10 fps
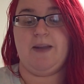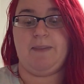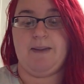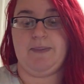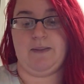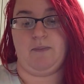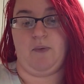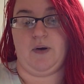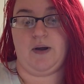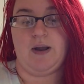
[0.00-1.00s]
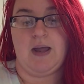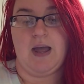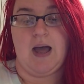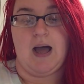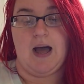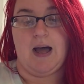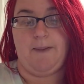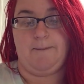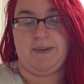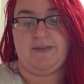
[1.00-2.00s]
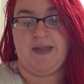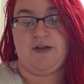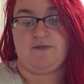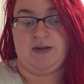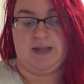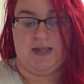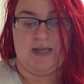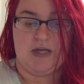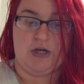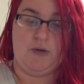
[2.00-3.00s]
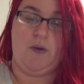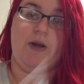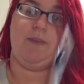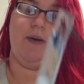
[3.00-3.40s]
there might be more, um, but they are really good quality